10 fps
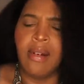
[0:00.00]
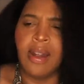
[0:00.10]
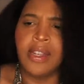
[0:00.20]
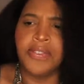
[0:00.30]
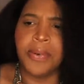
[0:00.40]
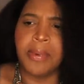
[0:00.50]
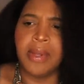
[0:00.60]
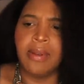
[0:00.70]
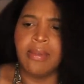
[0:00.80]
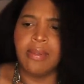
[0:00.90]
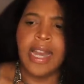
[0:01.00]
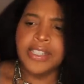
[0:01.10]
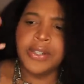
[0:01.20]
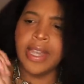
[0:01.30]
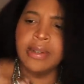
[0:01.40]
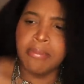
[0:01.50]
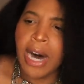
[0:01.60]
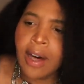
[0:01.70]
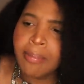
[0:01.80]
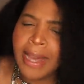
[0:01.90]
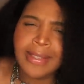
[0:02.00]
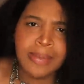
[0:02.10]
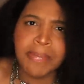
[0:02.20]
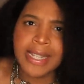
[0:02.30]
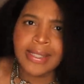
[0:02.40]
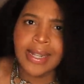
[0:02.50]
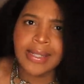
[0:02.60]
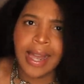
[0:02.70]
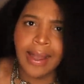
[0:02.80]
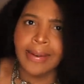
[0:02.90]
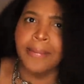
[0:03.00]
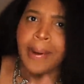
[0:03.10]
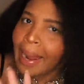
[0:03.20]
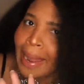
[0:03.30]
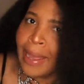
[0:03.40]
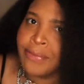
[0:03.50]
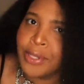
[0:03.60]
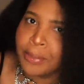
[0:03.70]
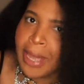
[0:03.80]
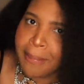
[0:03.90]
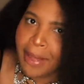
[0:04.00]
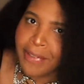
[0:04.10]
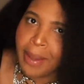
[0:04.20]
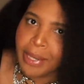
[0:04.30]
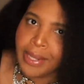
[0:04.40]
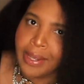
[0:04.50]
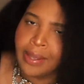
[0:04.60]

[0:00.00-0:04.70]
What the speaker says: Are you for real? Not you getting mauled by this big titty tiger right after you met my family.